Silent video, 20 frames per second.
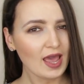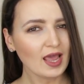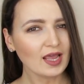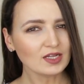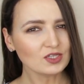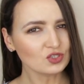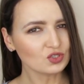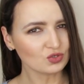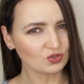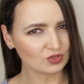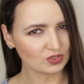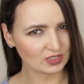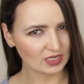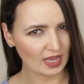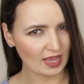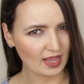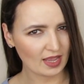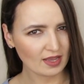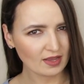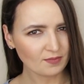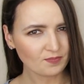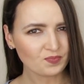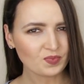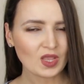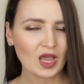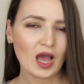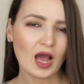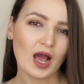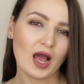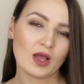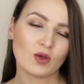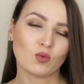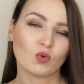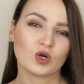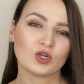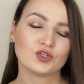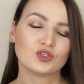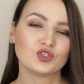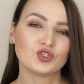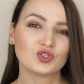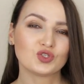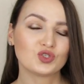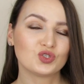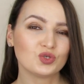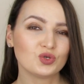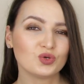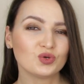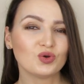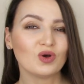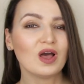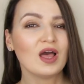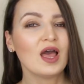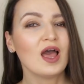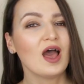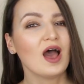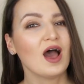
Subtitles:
And today I want to